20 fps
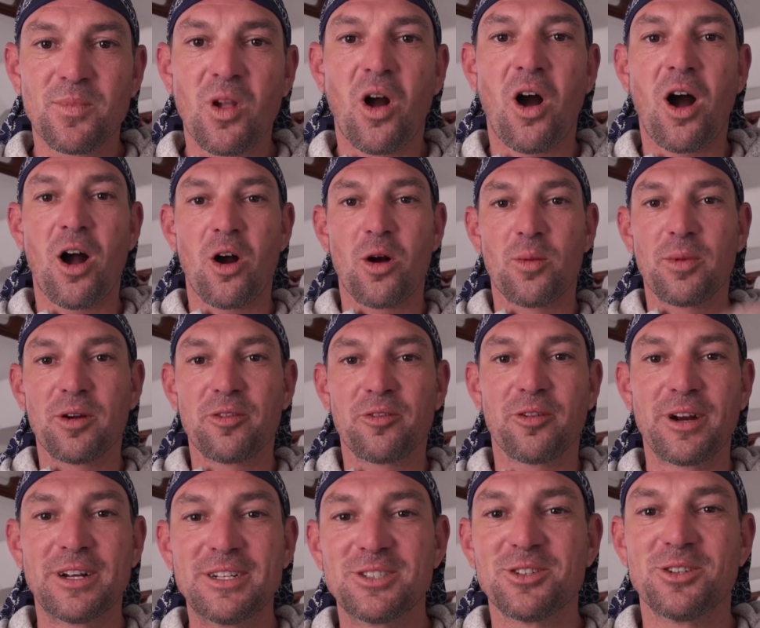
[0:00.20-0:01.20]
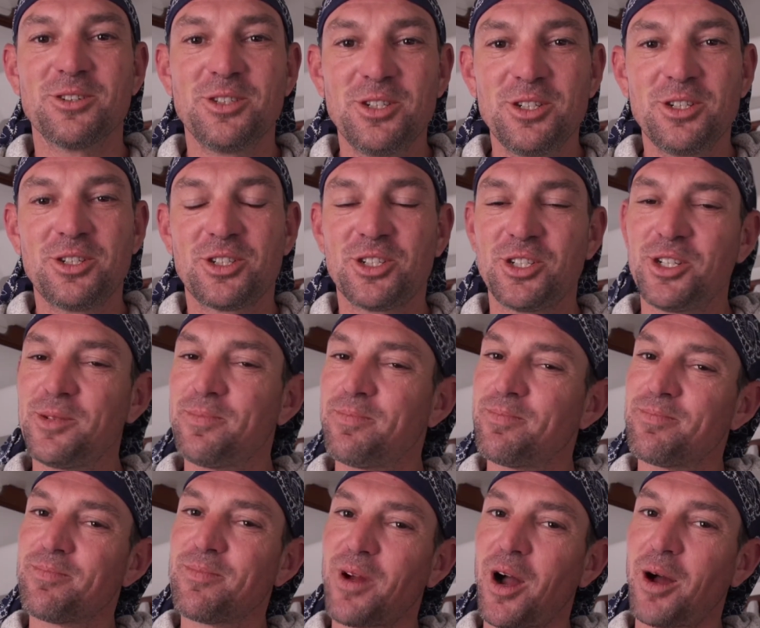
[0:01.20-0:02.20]
Hi all my friends on YouTube,
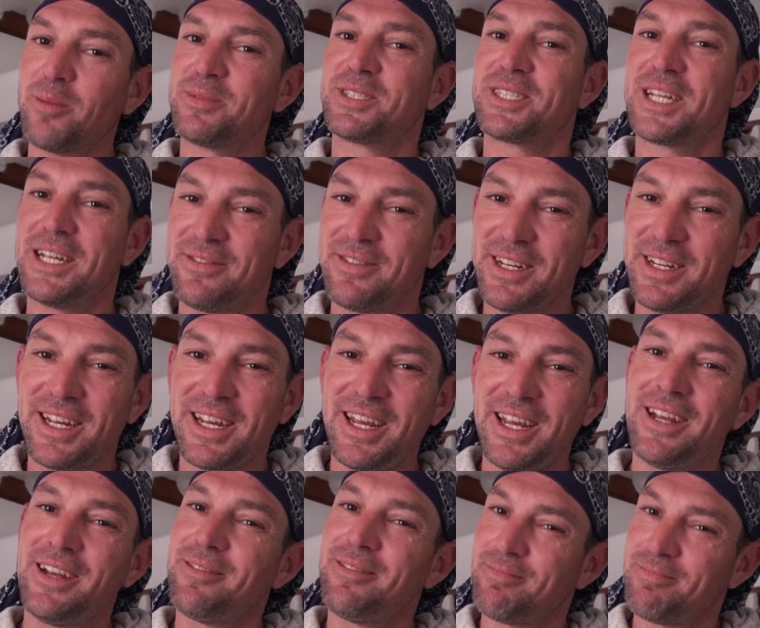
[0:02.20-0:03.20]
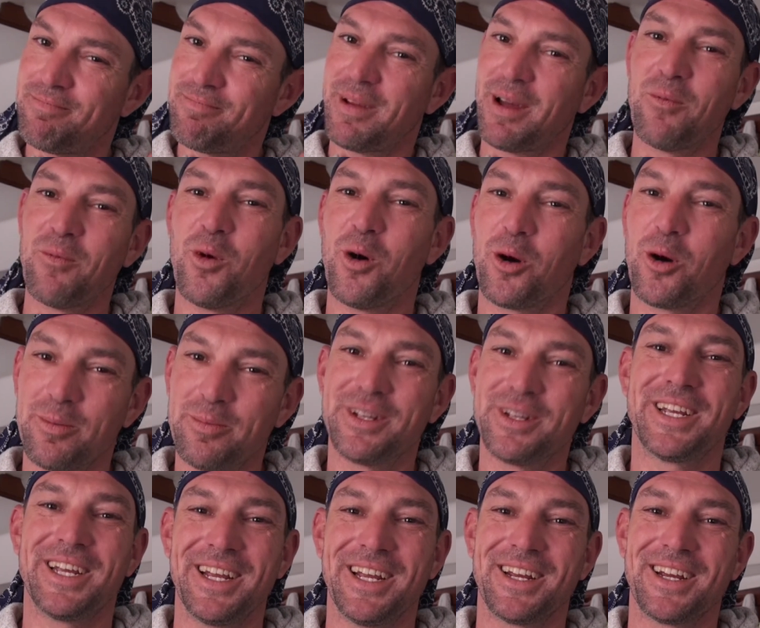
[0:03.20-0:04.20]
I'm Steven King and welcome to
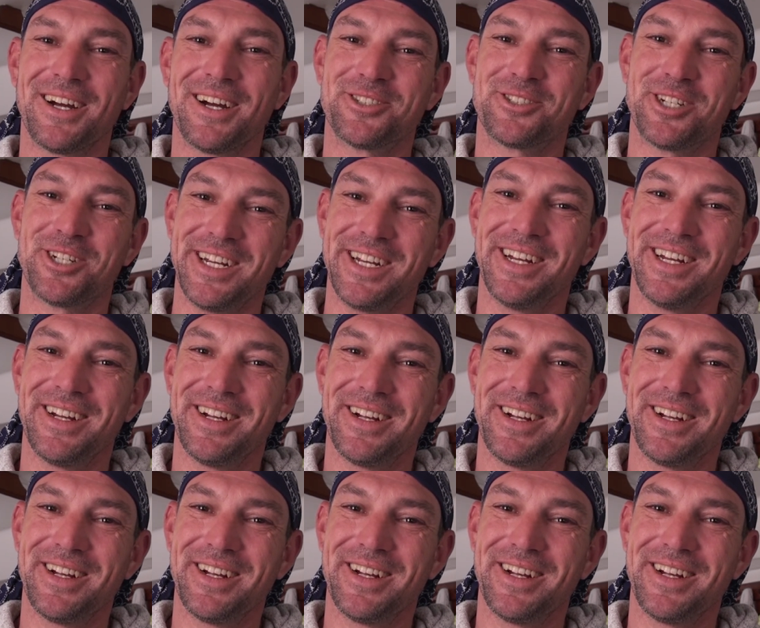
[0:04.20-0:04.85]
King Country.